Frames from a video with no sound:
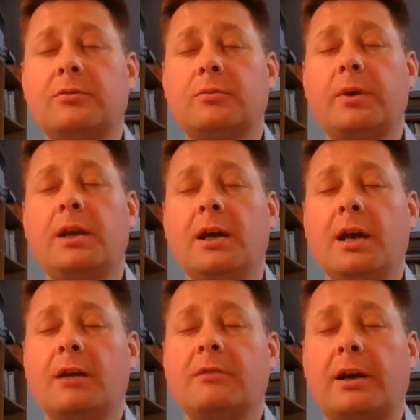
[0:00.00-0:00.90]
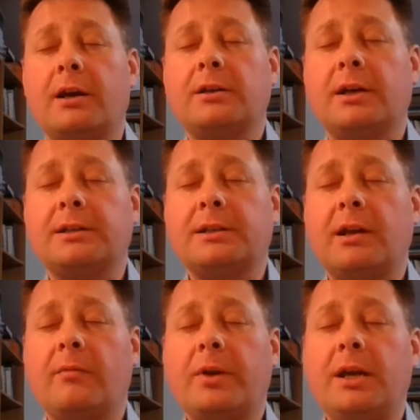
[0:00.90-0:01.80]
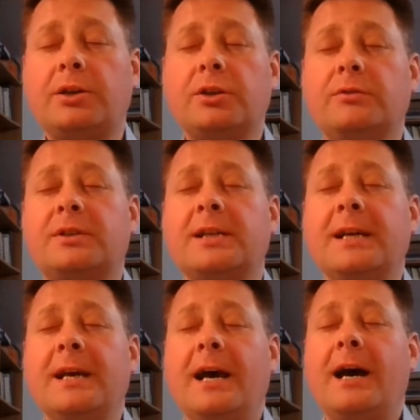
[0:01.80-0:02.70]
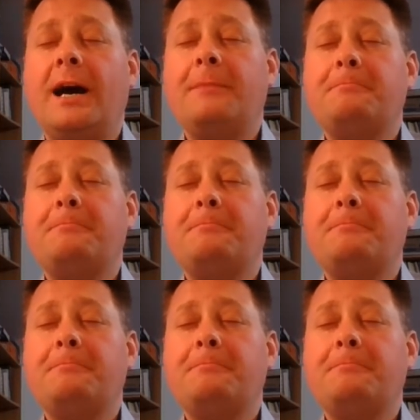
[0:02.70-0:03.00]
Lord, we recognize that there have been issues in